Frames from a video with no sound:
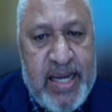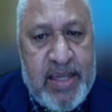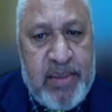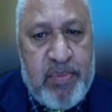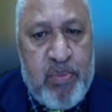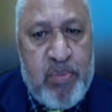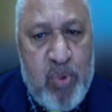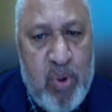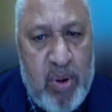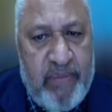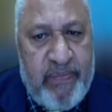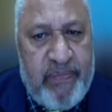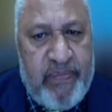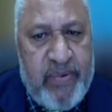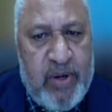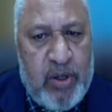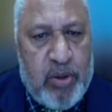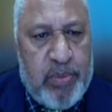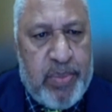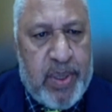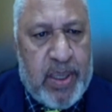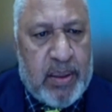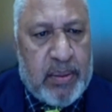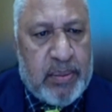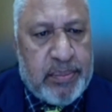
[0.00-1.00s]
land more
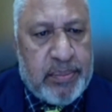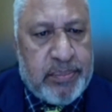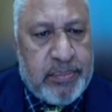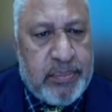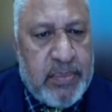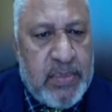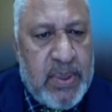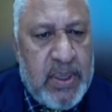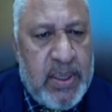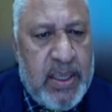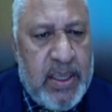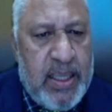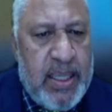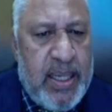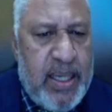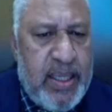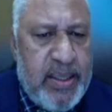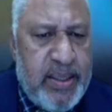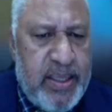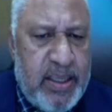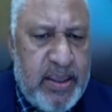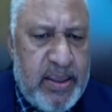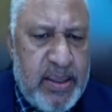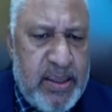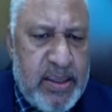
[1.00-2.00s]
valuable.
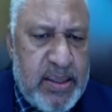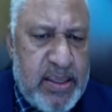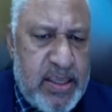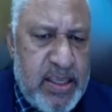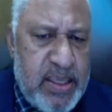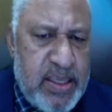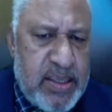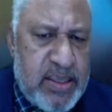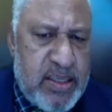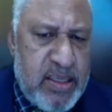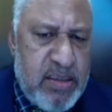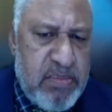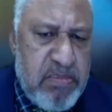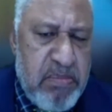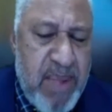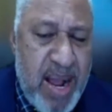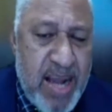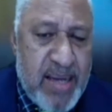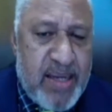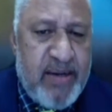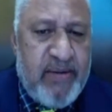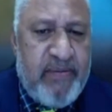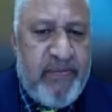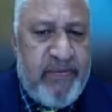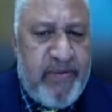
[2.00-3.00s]
And that increase in
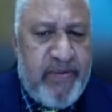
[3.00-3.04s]
market